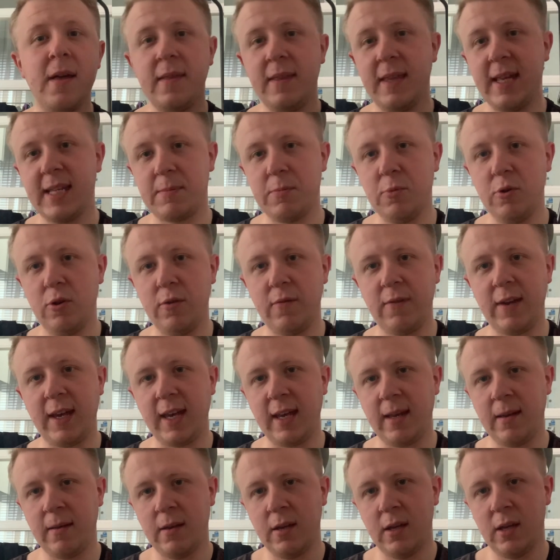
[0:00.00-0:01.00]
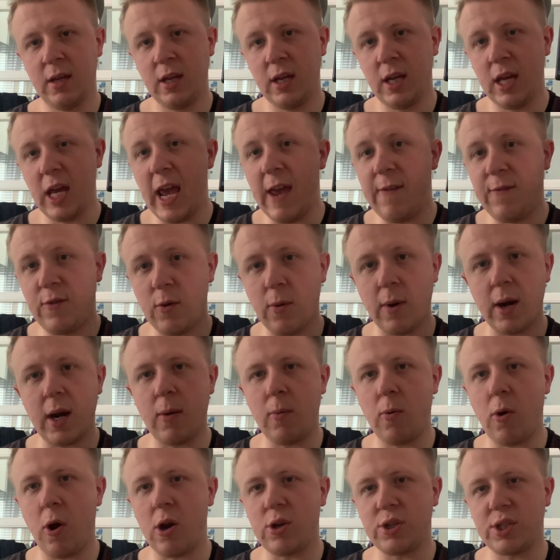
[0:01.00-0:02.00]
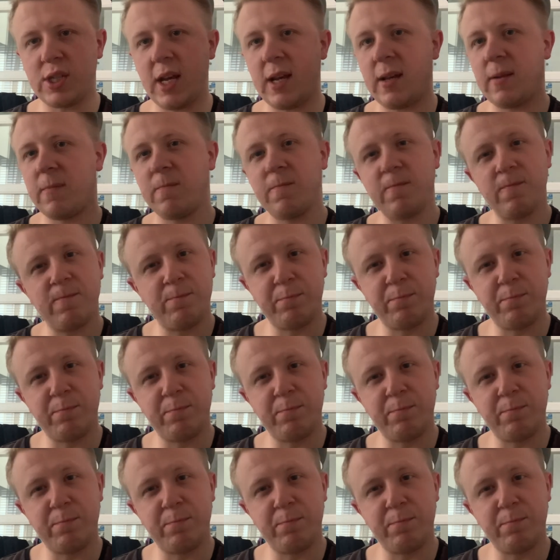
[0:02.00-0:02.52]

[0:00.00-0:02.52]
this movie. If you want to watch it,